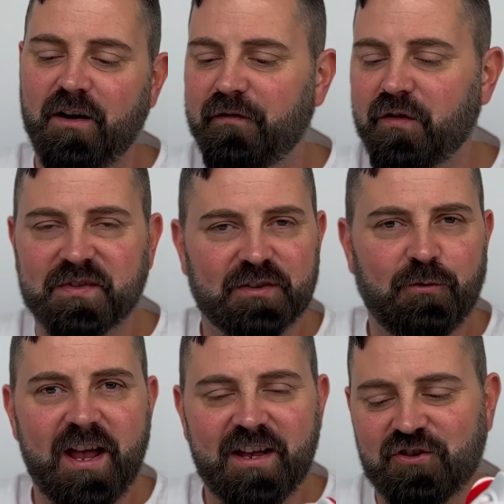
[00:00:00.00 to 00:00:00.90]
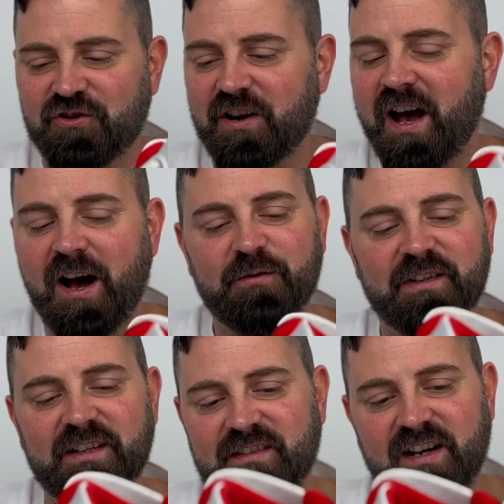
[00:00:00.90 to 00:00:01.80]
from scratch, how
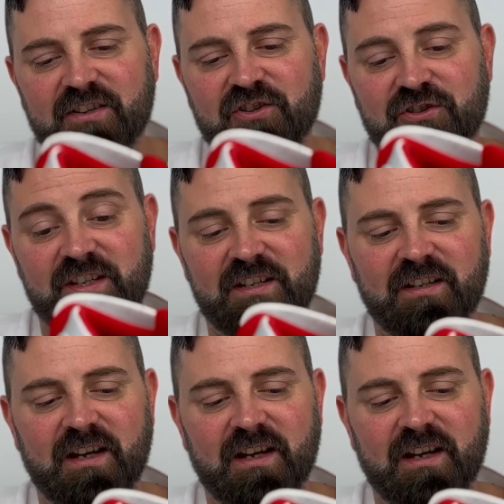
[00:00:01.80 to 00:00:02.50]
they attach the